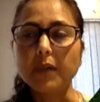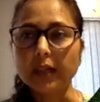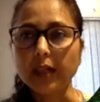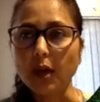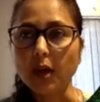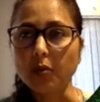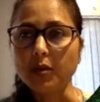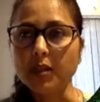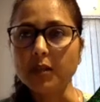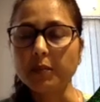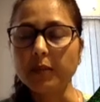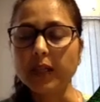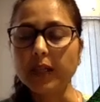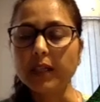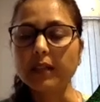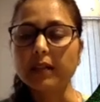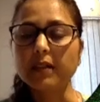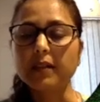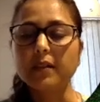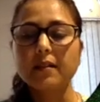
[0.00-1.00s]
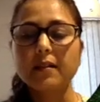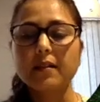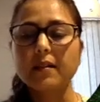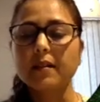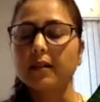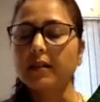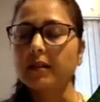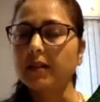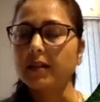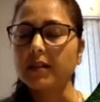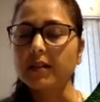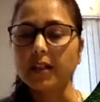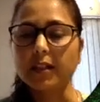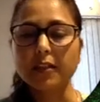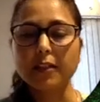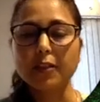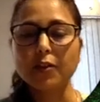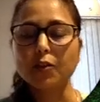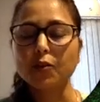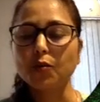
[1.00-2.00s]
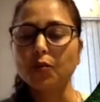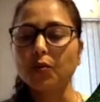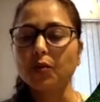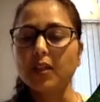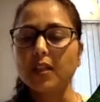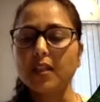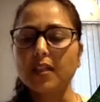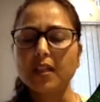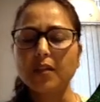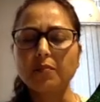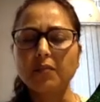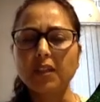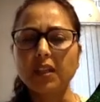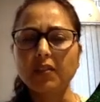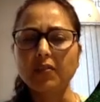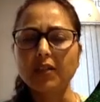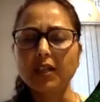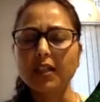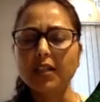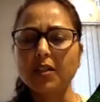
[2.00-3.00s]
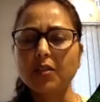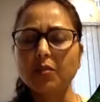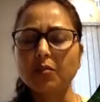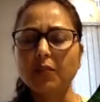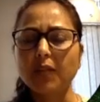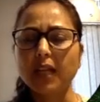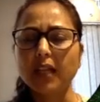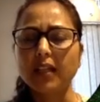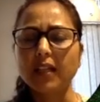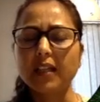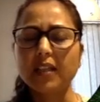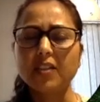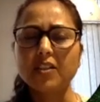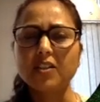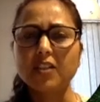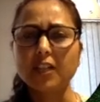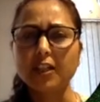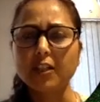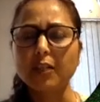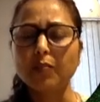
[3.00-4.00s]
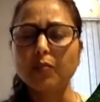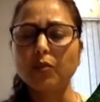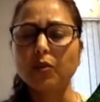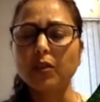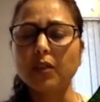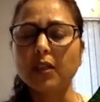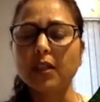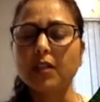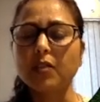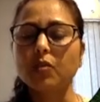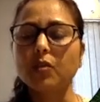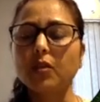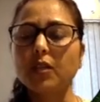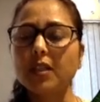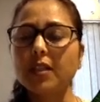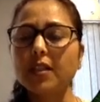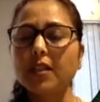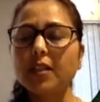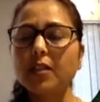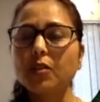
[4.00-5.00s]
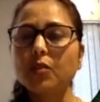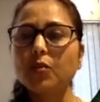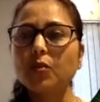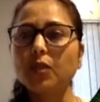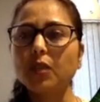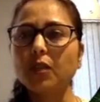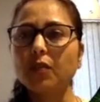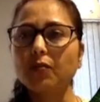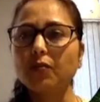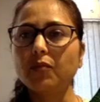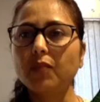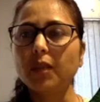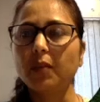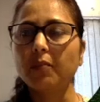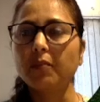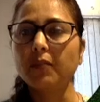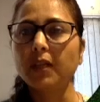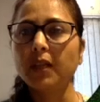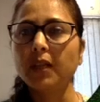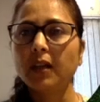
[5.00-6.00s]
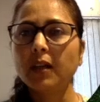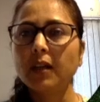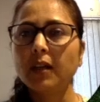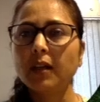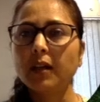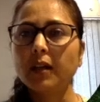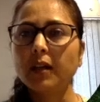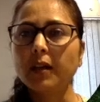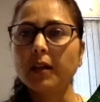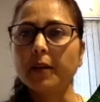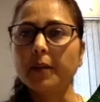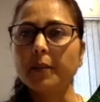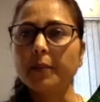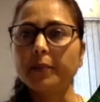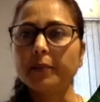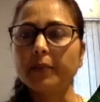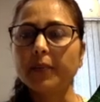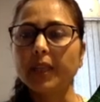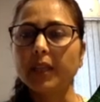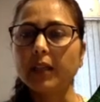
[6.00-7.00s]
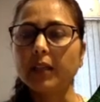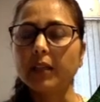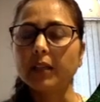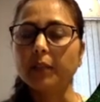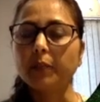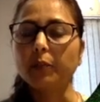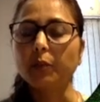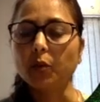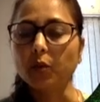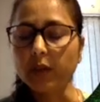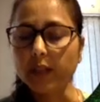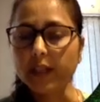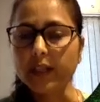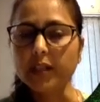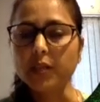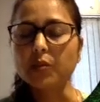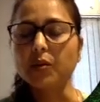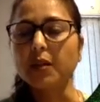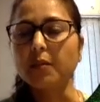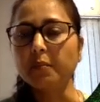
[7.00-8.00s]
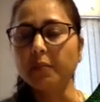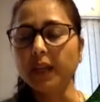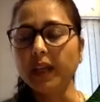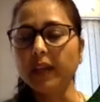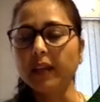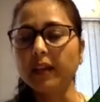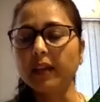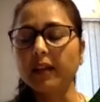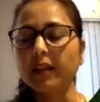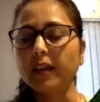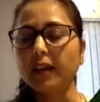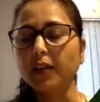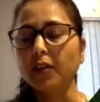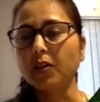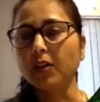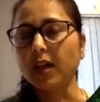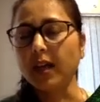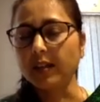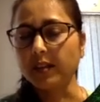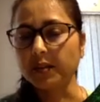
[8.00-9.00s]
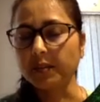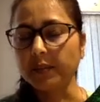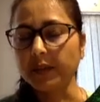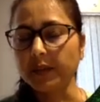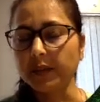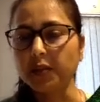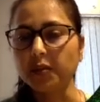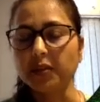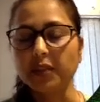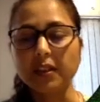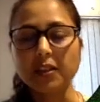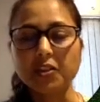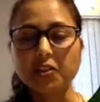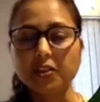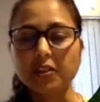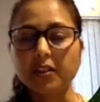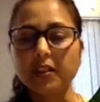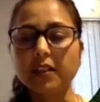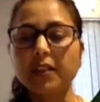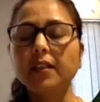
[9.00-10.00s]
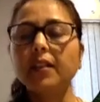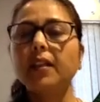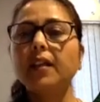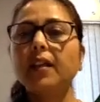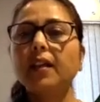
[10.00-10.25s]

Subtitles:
announcement, certain success stories, some events you manage, testimonials. So this is to give them the progress you are making in your entrepreneurial journey.